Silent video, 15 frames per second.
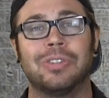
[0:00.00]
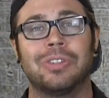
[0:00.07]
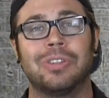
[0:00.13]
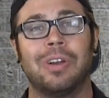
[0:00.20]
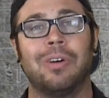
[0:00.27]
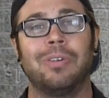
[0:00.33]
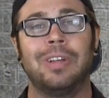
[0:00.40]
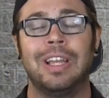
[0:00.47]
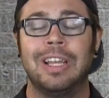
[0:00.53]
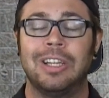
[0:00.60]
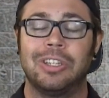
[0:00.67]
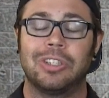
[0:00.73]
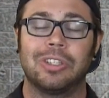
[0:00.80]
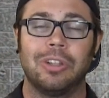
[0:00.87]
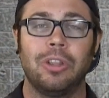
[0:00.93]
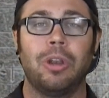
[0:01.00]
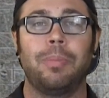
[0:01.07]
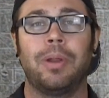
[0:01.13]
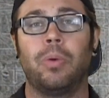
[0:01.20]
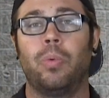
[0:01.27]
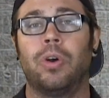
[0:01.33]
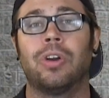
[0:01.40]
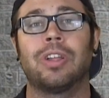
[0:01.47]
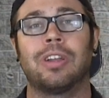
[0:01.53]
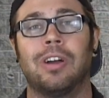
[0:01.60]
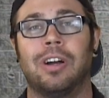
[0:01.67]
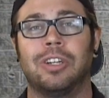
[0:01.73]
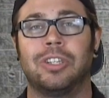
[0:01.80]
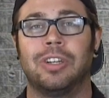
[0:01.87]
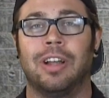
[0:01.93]
So just a little bit of word of
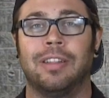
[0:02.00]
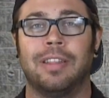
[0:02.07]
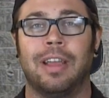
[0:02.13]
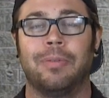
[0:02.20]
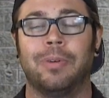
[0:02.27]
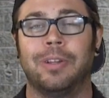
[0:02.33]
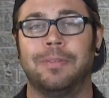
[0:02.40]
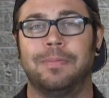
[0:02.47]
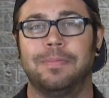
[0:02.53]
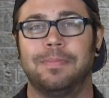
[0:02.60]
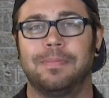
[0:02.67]
caution on that one.